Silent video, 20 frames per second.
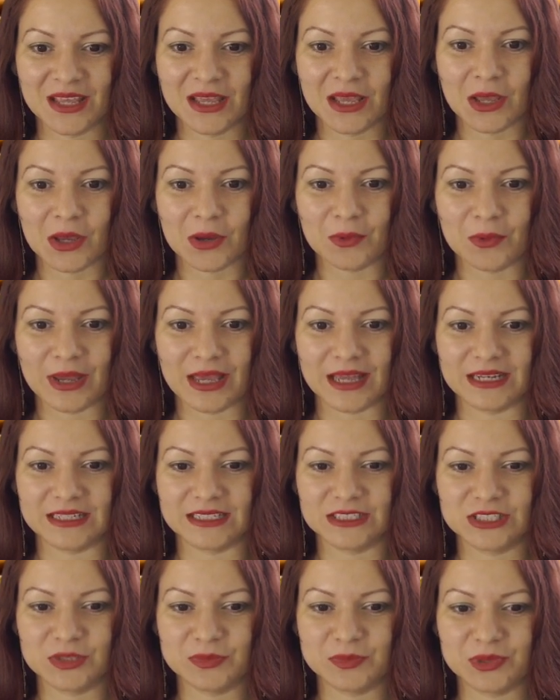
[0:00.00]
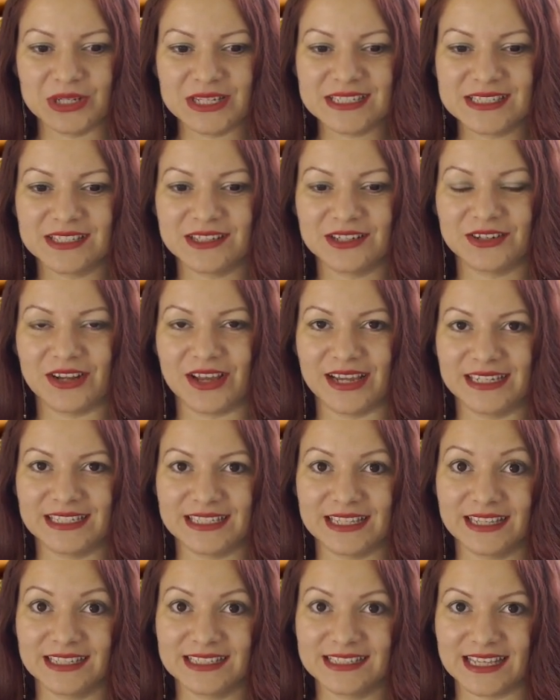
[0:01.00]
Well, she brings her knight
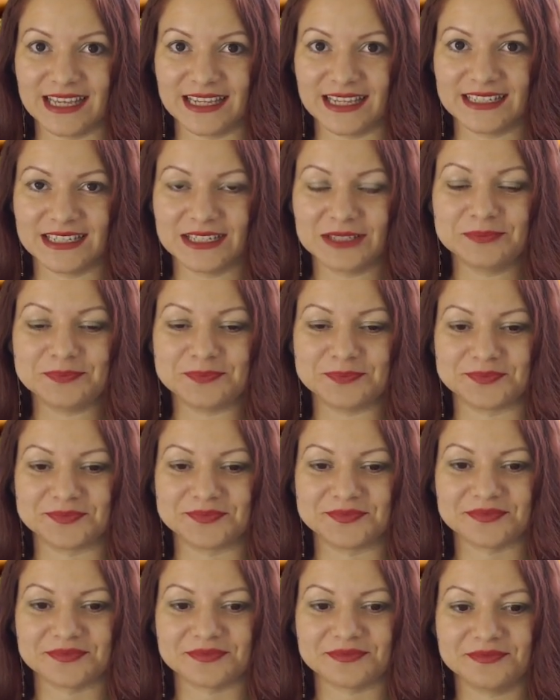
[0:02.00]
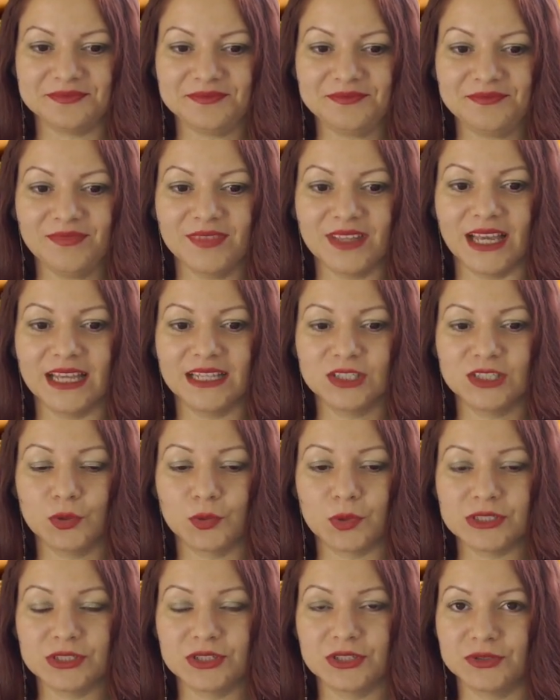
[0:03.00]
in the center, and she
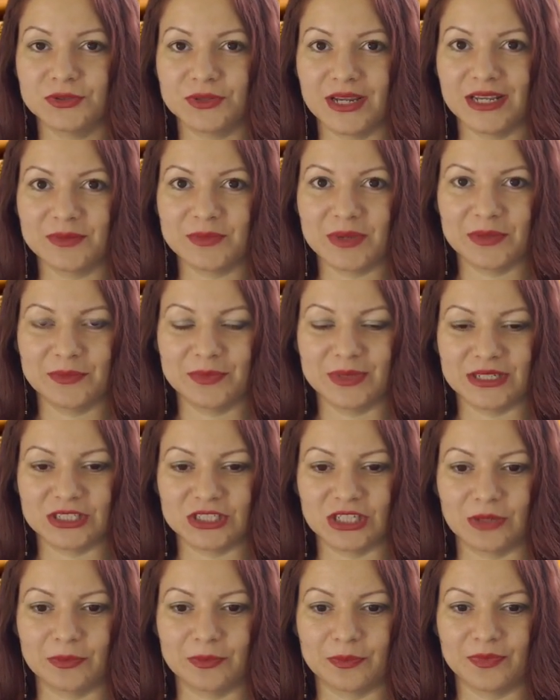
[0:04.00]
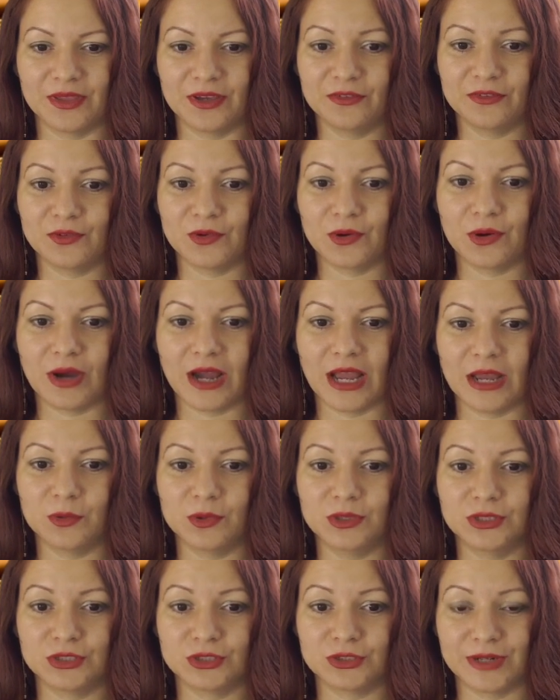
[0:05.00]
wants to trade my bishop. Therefore, I
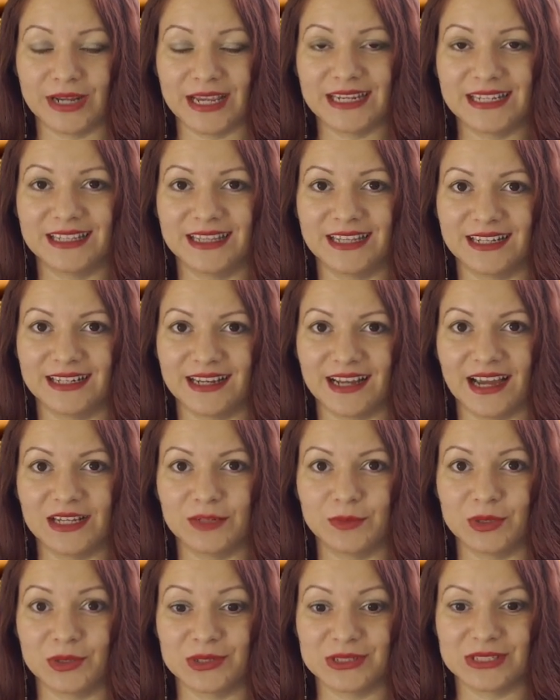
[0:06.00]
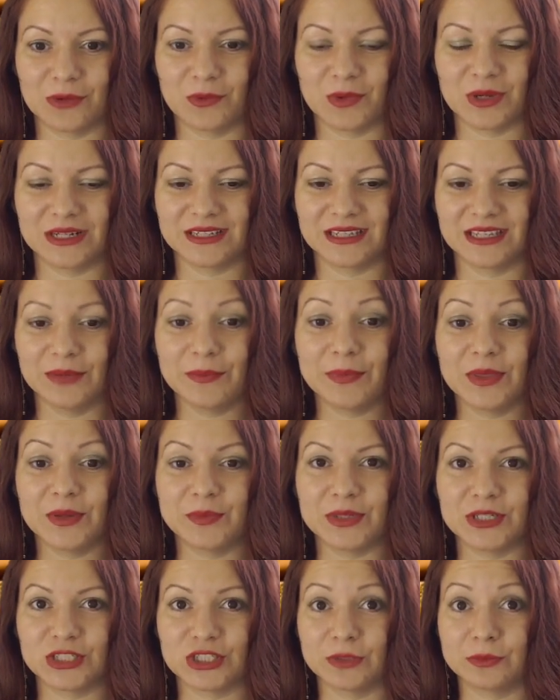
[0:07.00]
will trade the knight because I want to keep the
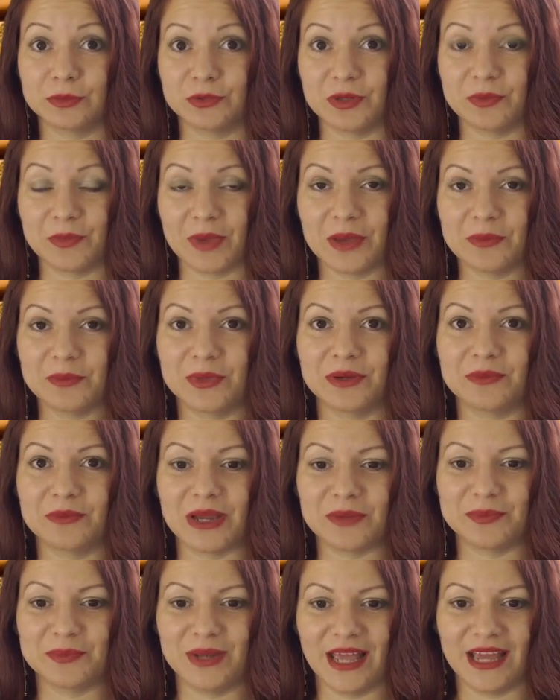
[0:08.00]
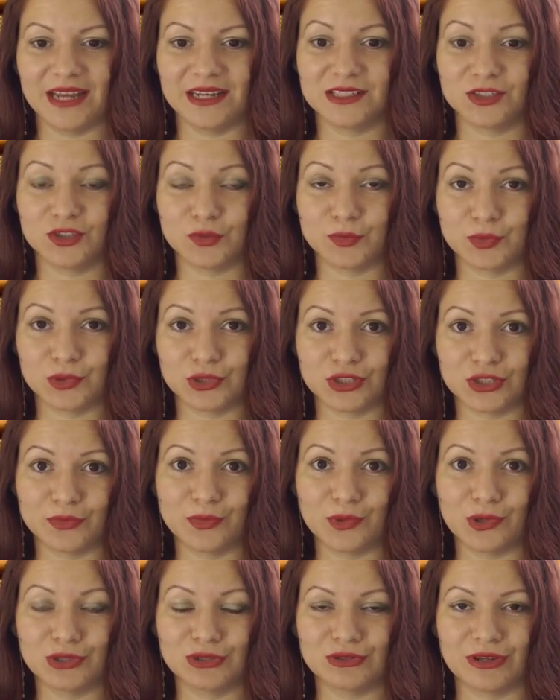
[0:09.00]
bishop. Remember, my plan is to push the
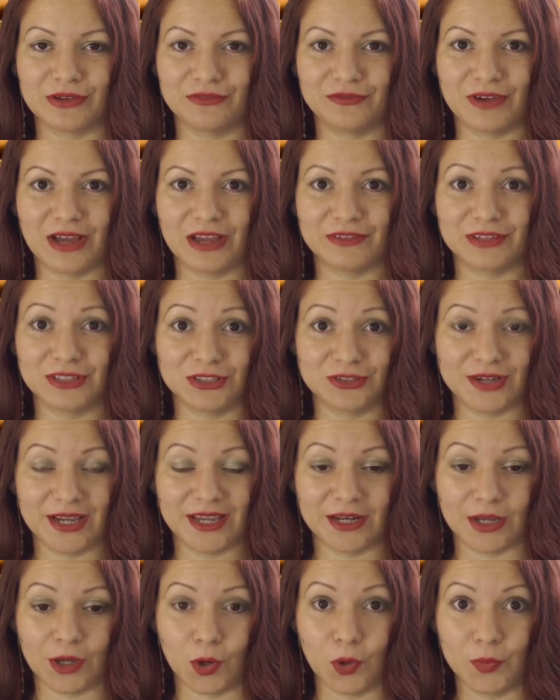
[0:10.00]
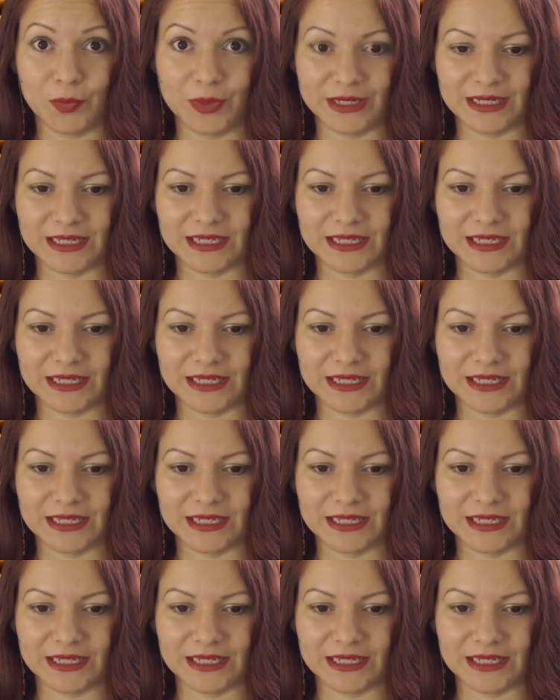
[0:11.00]
pawn to f5 and try and open it.